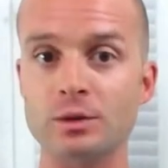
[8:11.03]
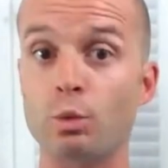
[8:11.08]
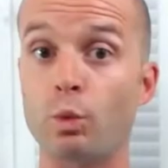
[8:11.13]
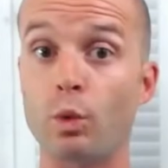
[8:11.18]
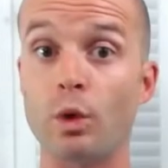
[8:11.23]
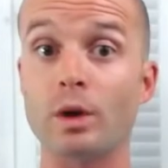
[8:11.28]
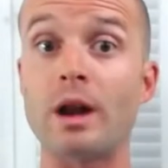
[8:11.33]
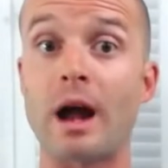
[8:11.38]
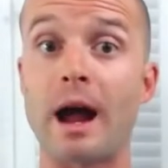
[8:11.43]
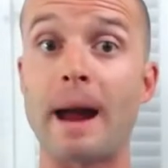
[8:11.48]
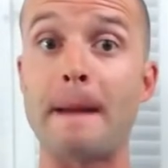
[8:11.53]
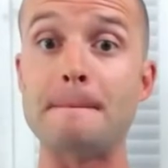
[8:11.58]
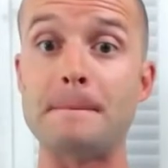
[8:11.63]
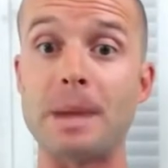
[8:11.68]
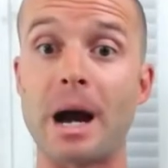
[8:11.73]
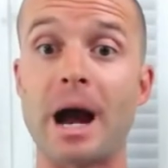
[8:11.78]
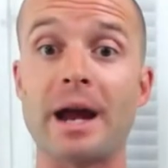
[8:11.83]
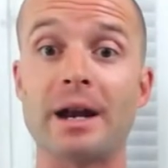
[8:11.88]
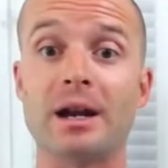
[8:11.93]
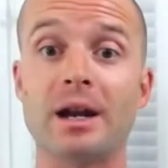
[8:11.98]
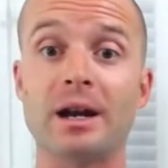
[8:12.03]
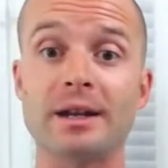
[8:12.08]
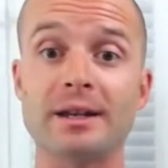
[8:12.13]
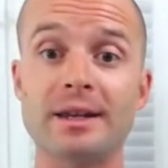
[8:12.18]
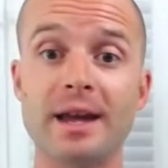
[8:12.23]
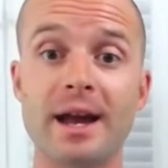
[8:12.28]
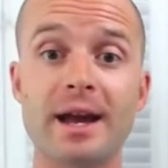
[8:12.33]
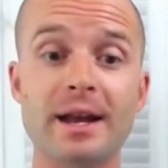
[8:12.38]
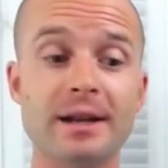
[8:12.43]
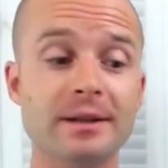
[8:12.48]
would I buy it
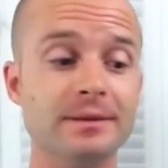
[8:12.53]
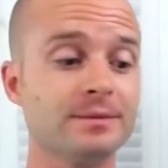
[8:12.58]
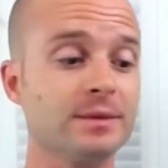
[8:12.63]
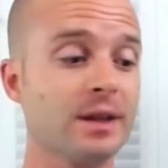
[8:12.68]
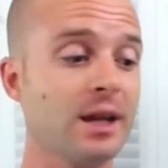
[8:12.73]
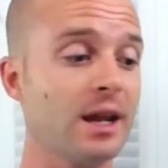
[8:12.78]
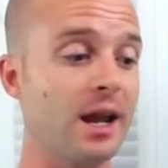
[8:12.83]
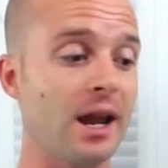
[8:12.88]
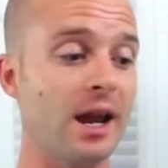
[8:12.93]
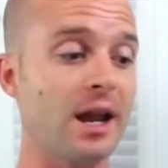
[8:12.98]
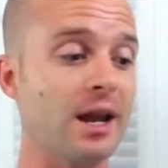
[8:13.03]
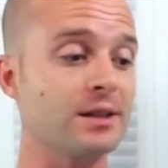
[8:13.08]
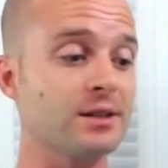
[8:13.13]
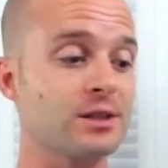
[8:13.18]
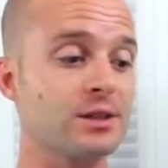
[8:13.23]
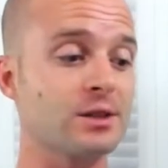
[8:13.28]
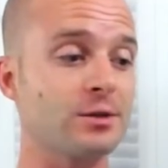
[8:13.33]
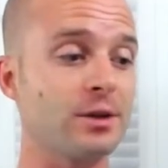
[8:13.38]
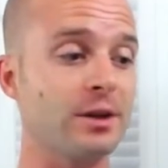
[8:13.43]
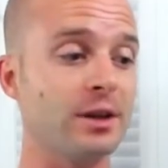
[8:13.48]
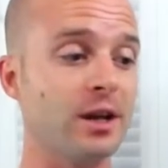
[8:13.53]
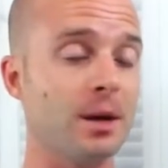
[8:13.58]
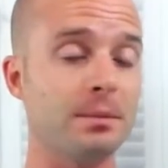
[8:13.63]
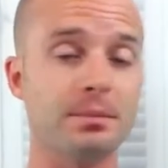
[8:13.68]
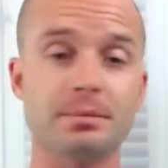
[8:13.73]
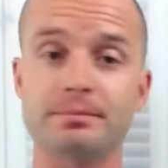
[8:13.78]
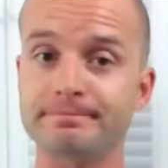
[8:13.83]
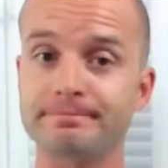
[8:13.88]
again? And straight up,